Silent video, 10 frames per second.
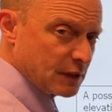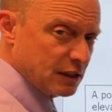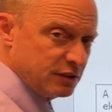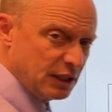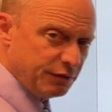
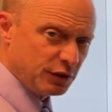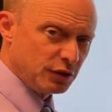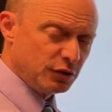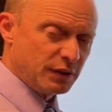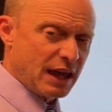see if you can
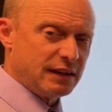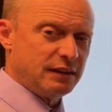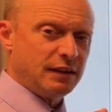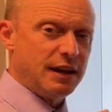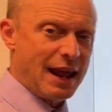do that
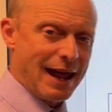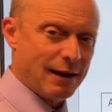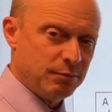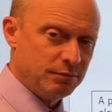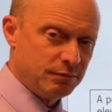now.
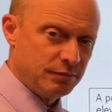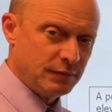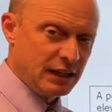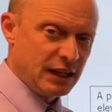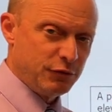
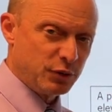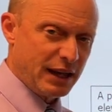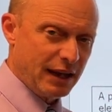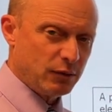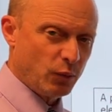If you
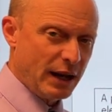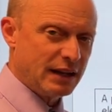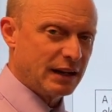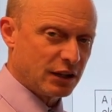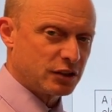can't, wait
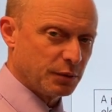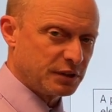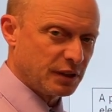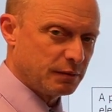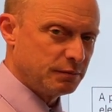and I'll show it to you.